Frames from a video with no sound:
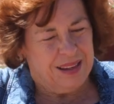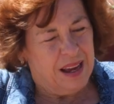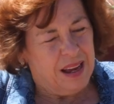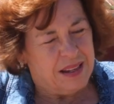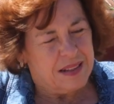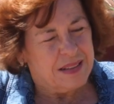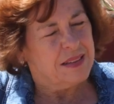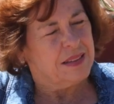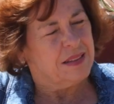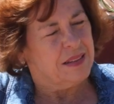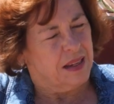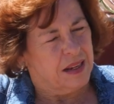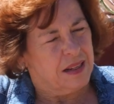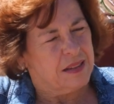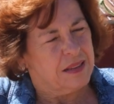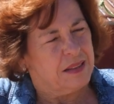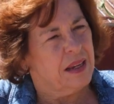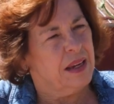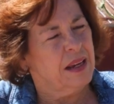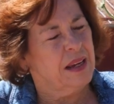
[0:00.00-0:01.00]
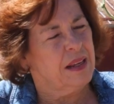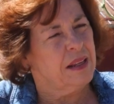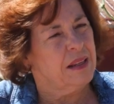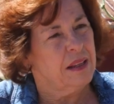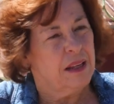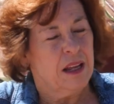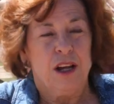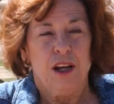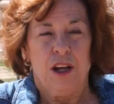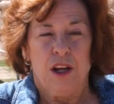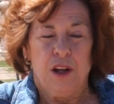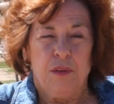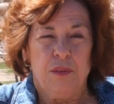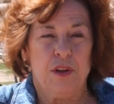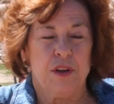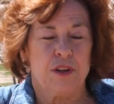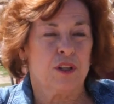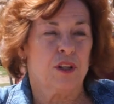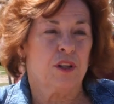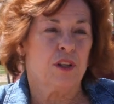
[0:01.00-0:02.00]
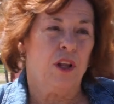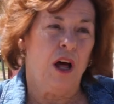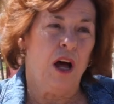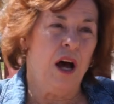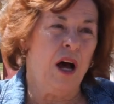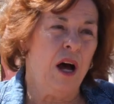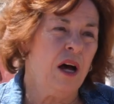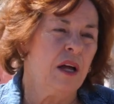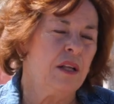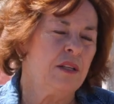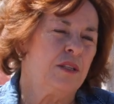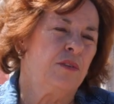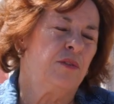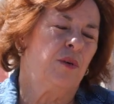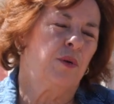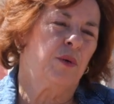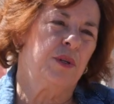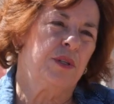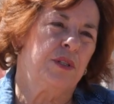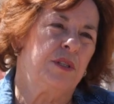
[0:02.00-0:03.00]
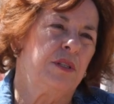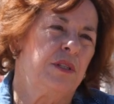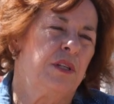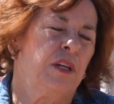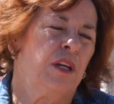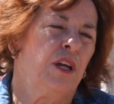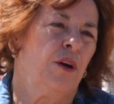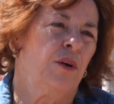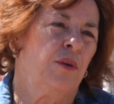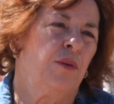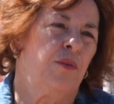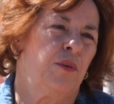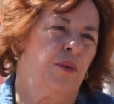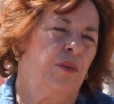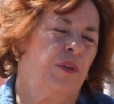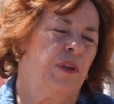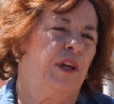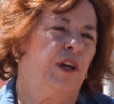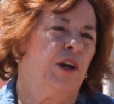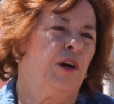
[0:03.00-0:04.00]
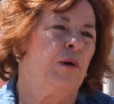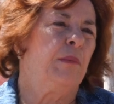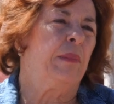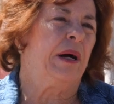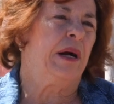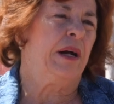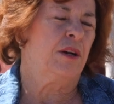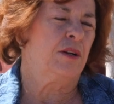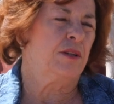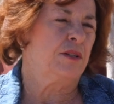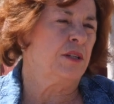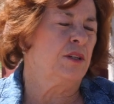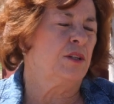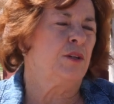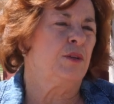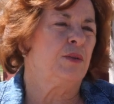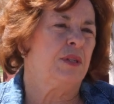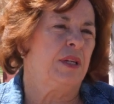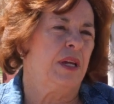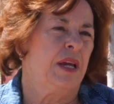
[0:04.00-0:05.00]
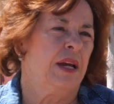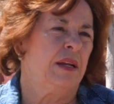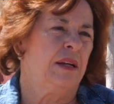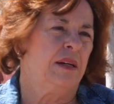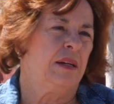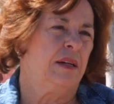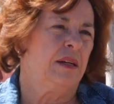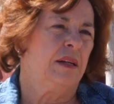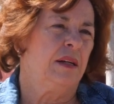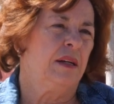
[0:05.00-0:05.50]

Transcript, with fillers: yes, yes. And there's a lots of horses that go through the kill bars in Louisiana.